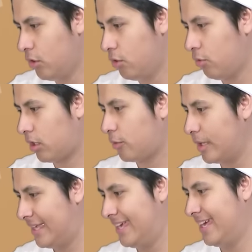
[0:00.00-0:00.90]
Who are
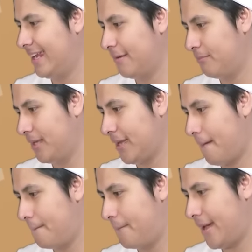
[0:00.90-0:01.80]
we kidding? Being
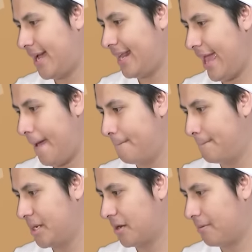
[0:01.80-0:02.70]
a bad
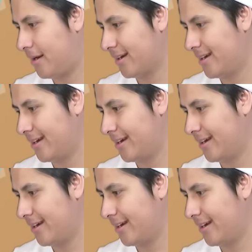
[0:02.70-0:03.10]
at beer pong